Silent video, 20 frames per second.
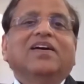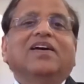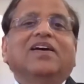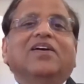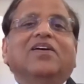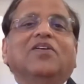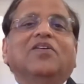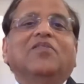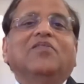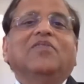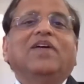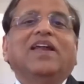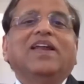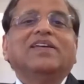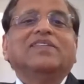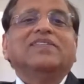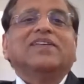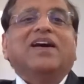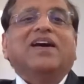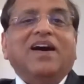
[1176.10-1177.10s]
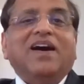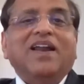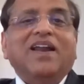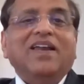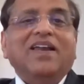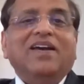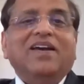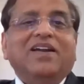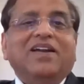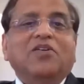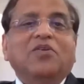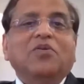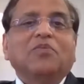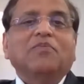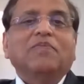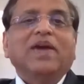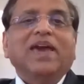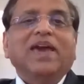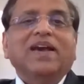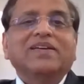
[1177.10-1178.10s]
Uh, Whereas earlier, to
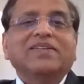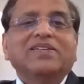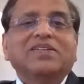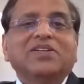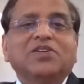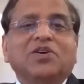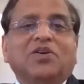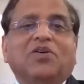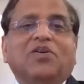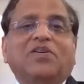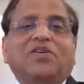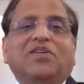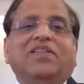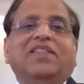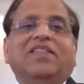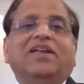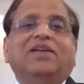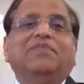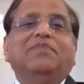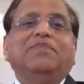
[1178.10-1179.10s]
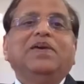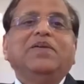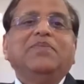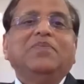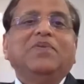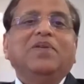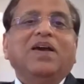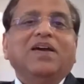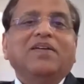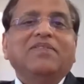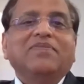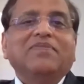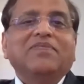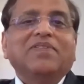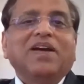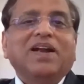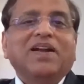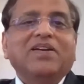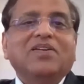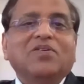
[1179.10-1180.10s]
make sure that people have
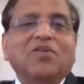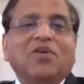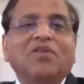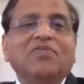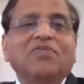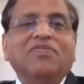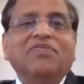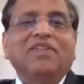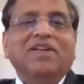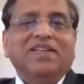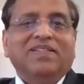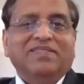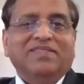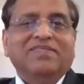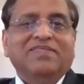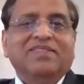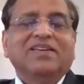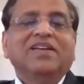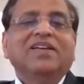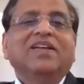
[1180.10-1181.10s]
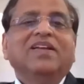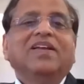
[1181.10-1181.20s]
had confidence